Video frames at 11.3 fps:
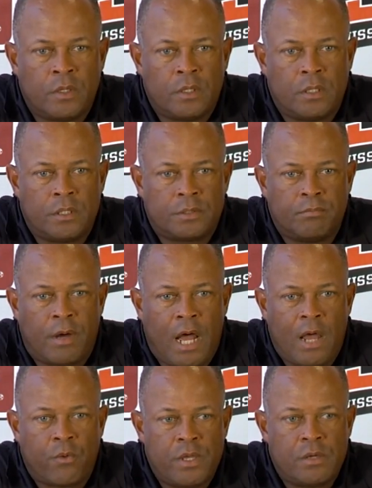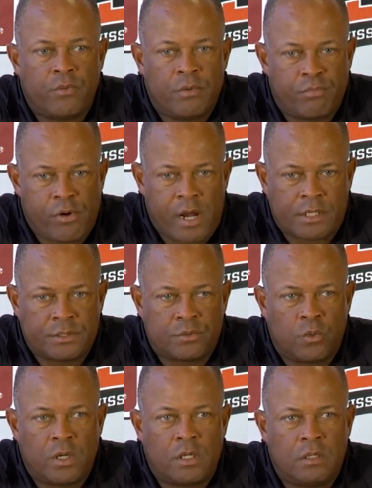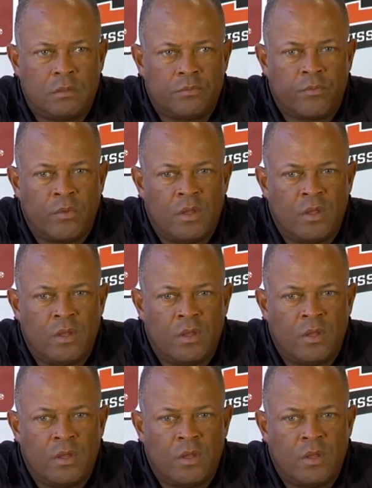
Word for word: this bye week we practiced well.